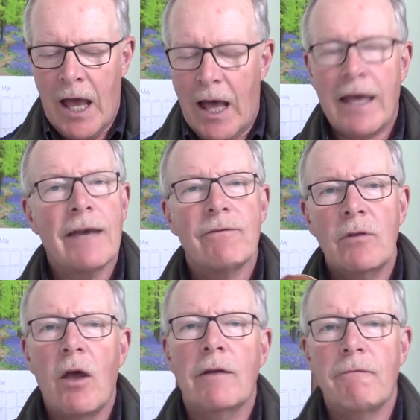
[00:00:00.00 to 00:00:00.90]
I have
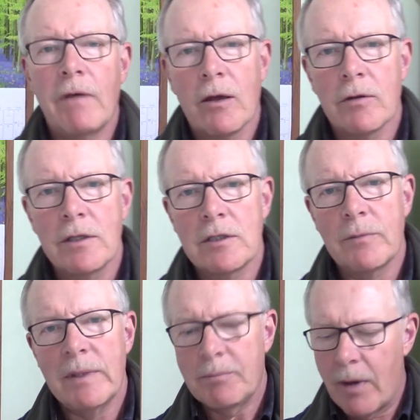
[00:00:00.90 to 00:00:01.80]
not found these to
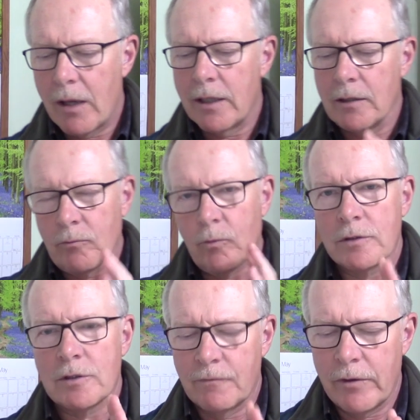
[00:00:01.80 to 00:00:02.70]
be bug eaten,
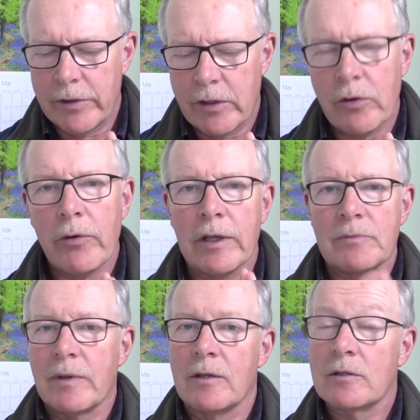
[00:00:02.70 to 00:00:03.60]
which is very curious
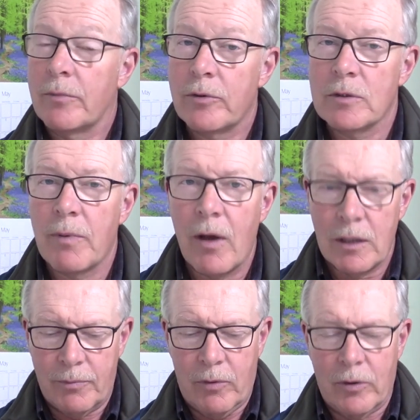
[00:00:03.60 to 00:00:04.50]
because the birch
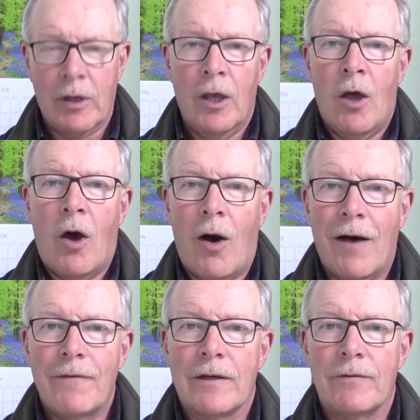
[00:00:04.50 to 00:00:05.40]
polypore,
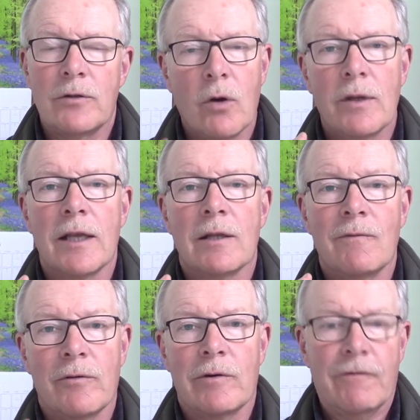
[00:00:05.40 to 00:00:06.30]
often if you don't get them
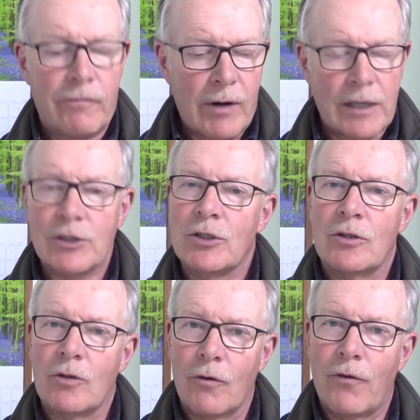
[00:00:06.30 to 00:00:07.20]
very fresh,
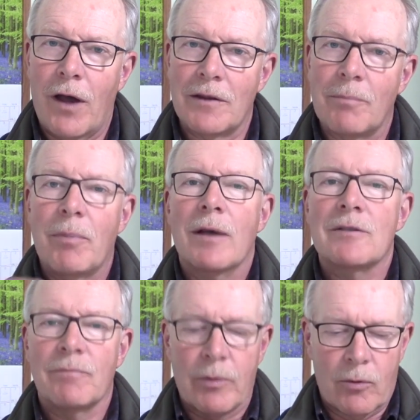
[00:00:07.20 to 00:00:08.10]
they'll find the bugs
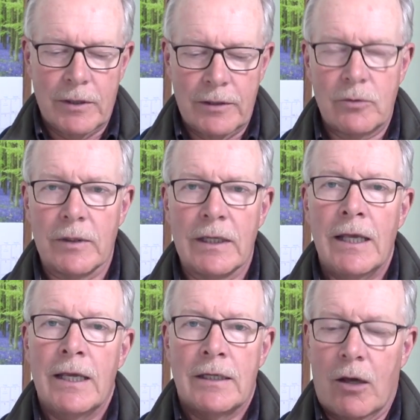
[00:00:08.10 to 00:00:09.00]
have burrowed into it.
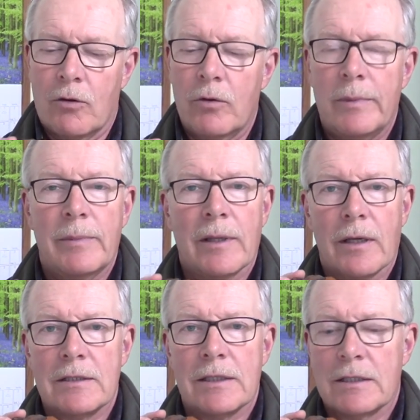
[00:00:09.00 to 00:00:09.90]
Now, it could be
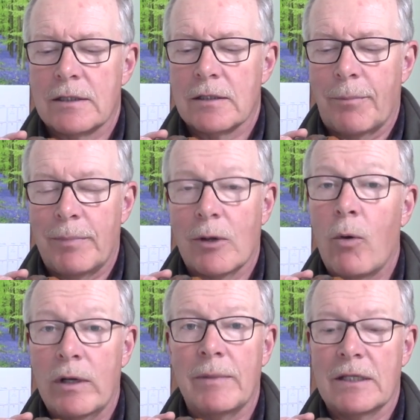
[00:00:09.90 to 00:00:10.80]
because this is a bit,
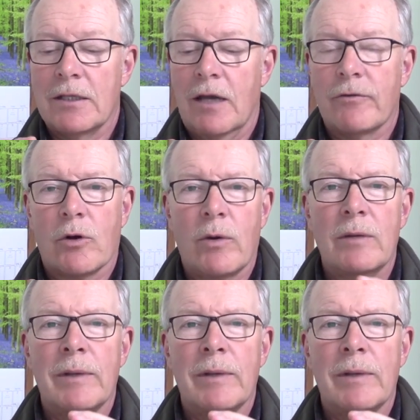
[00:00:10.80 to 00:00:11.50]
quite a bit tougher, quite a